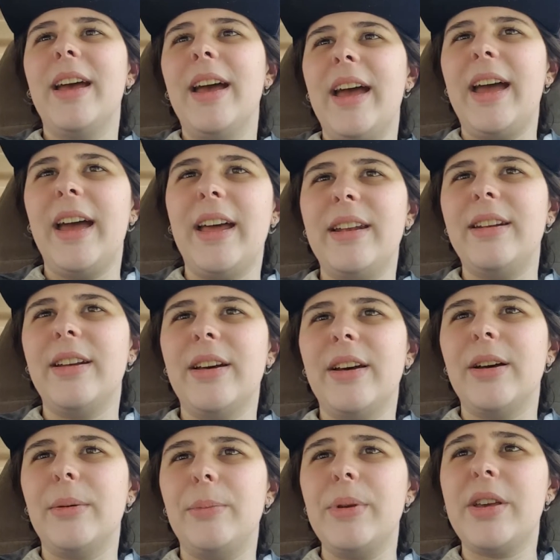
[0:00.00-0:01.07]

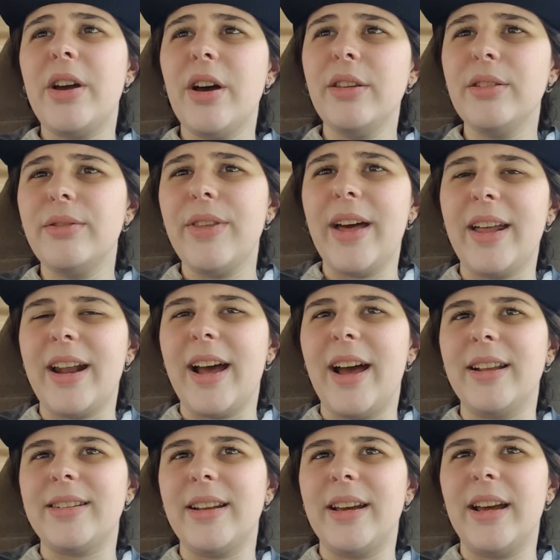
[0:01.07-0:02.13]
And because of that
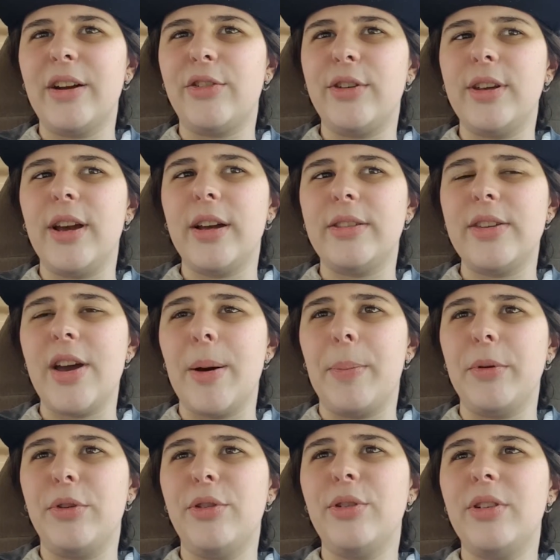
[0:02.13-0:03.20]
hat, I actually got the
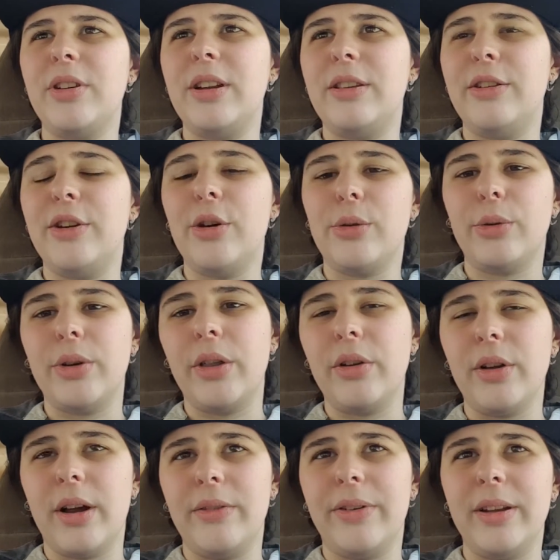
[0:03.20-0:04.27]
opportunity to go to
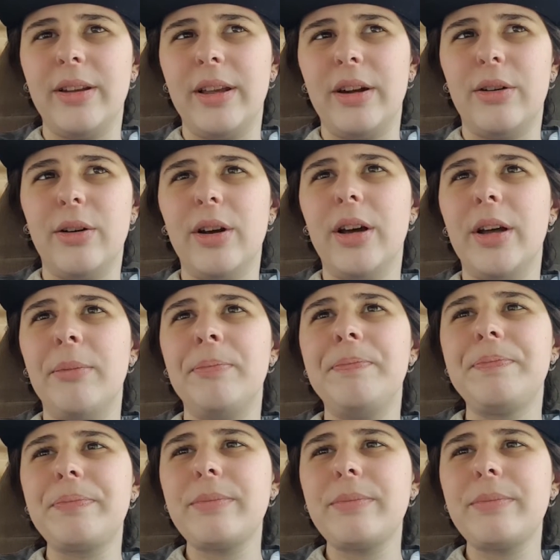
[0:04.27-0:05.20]
another event later on.